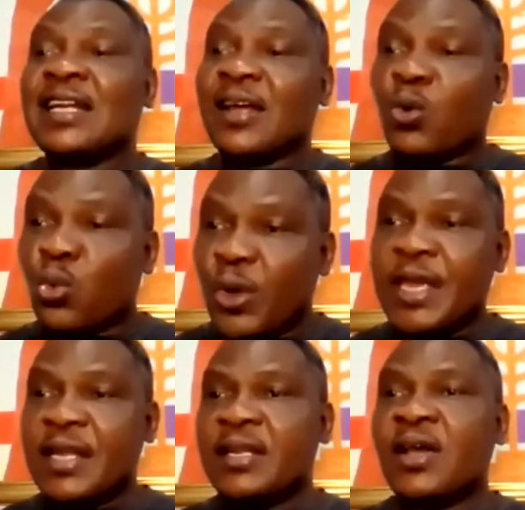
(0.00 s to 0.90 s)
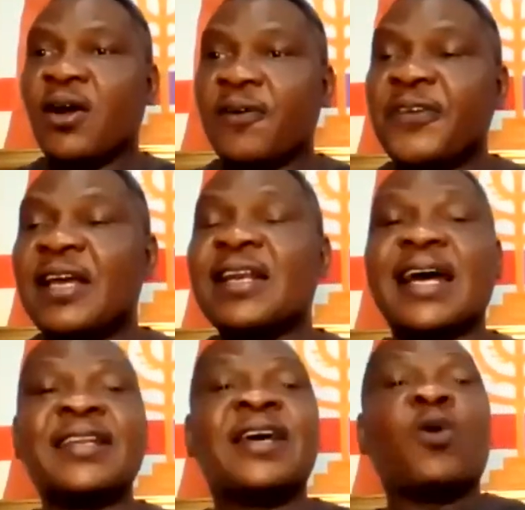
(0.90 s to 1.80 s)
the Queen of
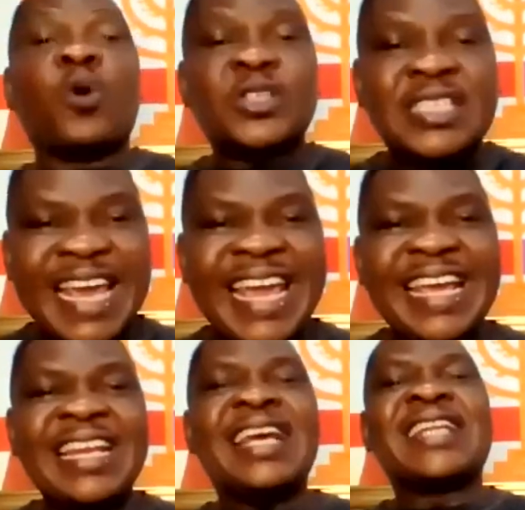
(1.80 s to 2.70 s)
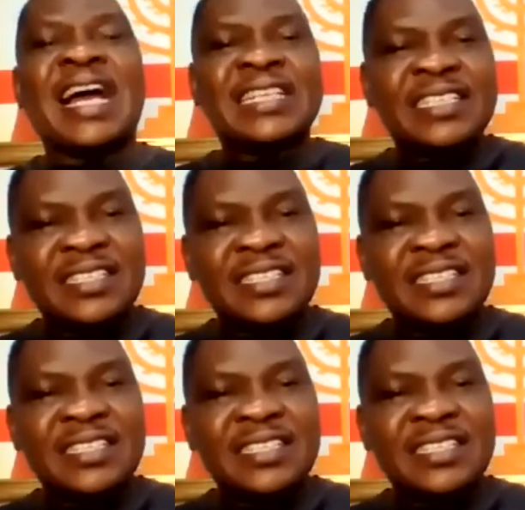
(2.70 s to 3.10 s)
England was saying that